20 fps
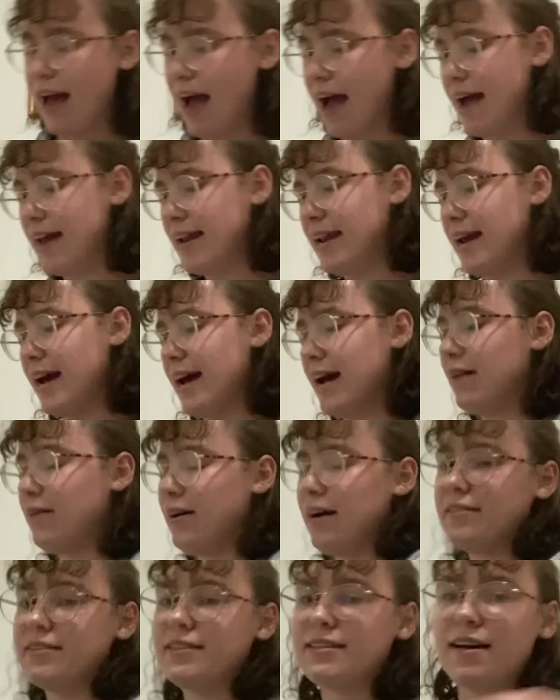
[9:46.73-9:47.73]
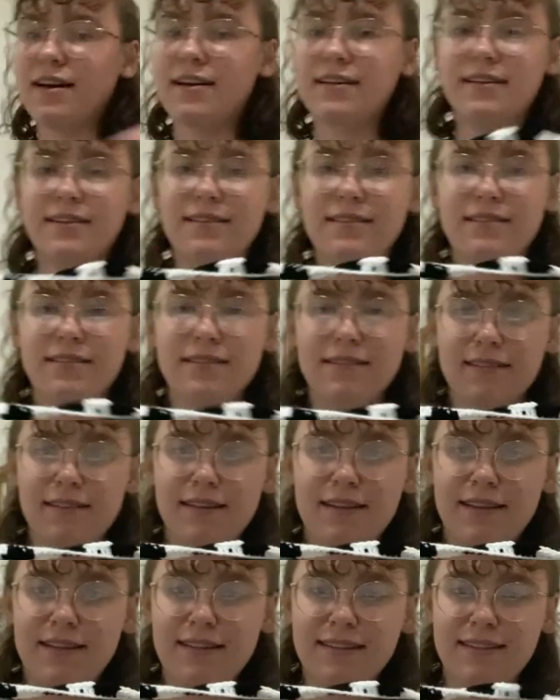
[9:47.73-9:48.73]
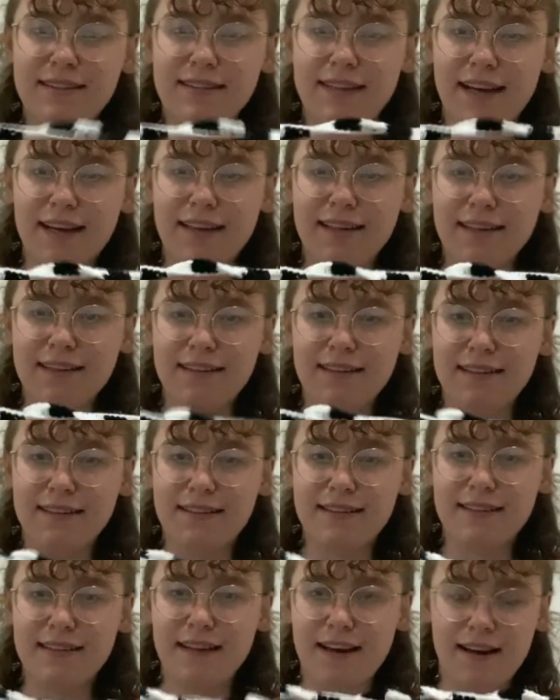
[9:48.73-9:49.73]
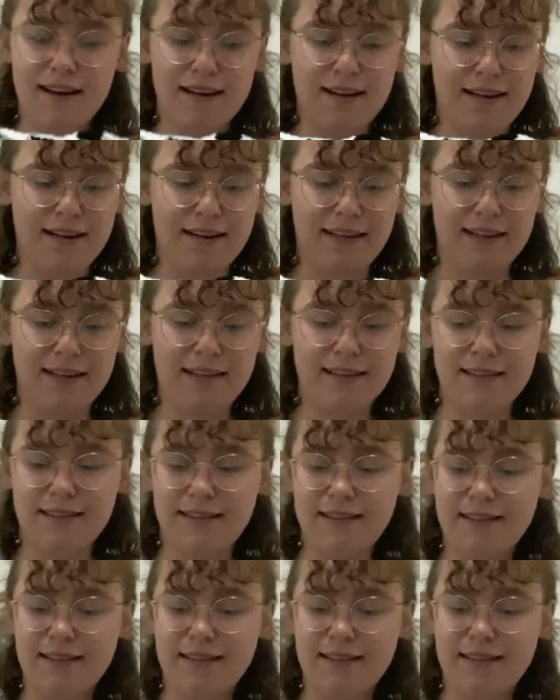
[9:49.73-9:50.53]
And now I've started the second side.